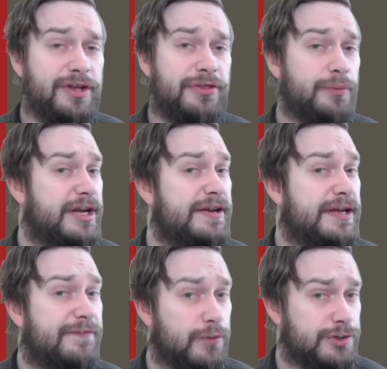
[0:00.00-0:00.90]

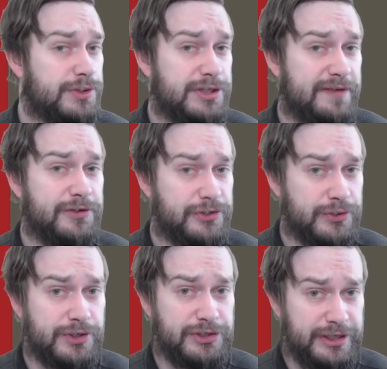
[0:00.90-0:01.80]
3 Fortress level stores